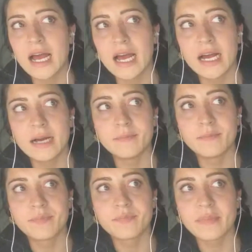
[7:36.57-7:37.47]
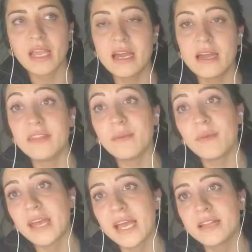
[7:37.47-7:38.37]
And
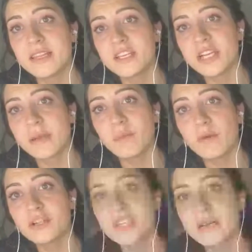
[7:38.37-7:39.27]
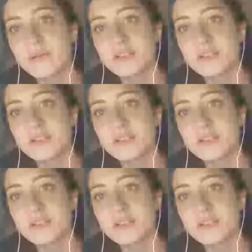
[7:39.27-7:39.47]
then we had the sheep washing,